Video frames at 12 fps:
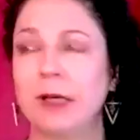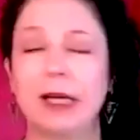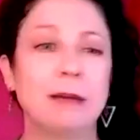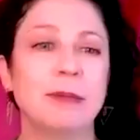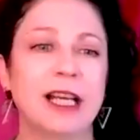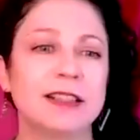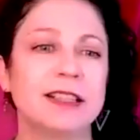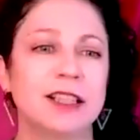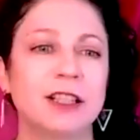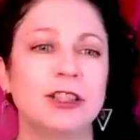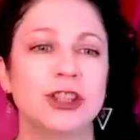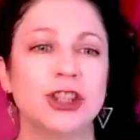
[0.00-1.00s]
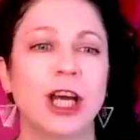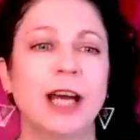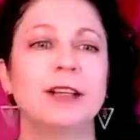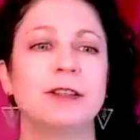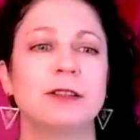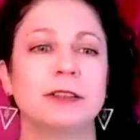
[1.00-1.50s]
mean, as a young
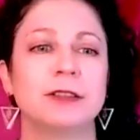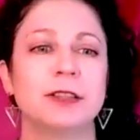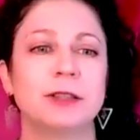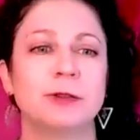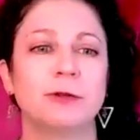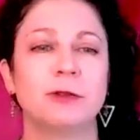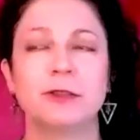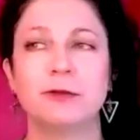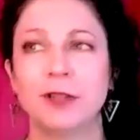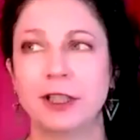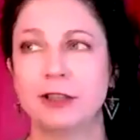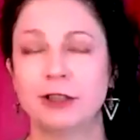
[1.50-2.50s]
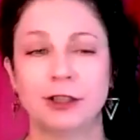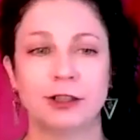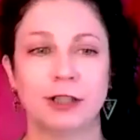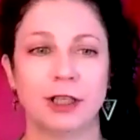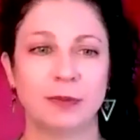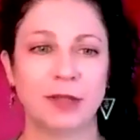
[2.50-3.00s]
child, was very
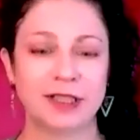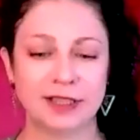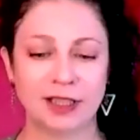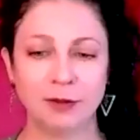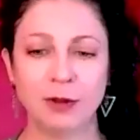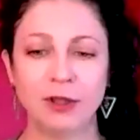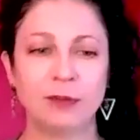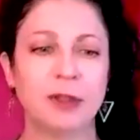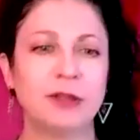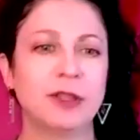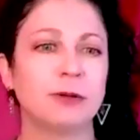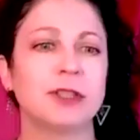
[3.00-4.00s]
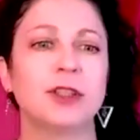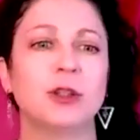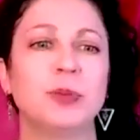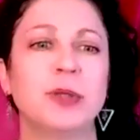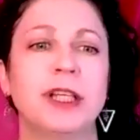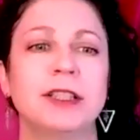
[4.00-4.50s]
turned on by ceremony, but there was
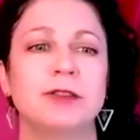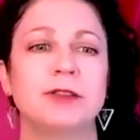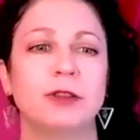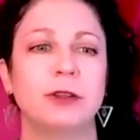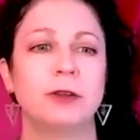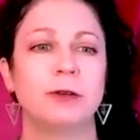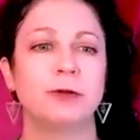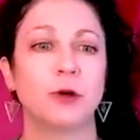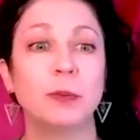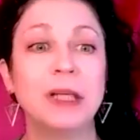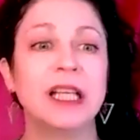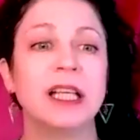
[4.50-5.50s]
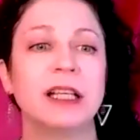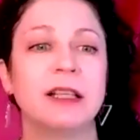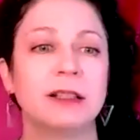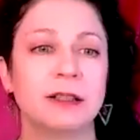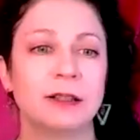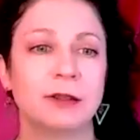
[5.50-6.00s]
no place for
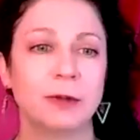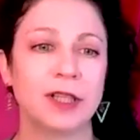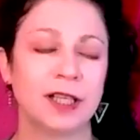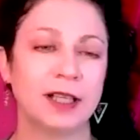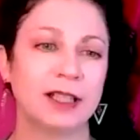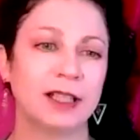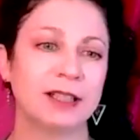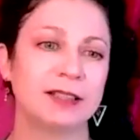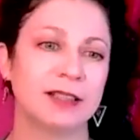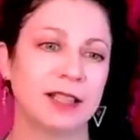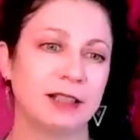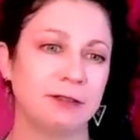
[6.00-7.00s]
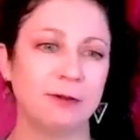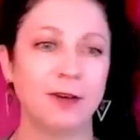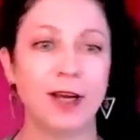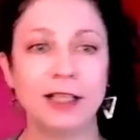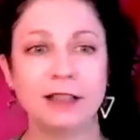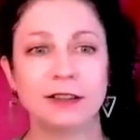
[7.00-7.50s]
me within it. And
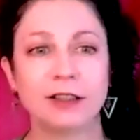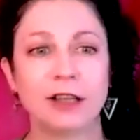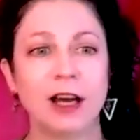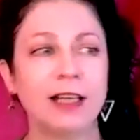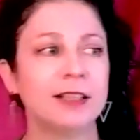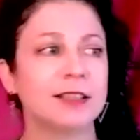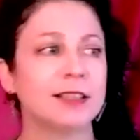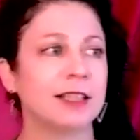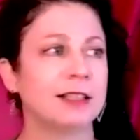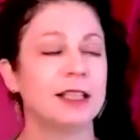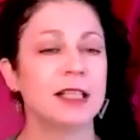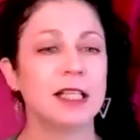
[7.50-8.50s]
finding the goddess and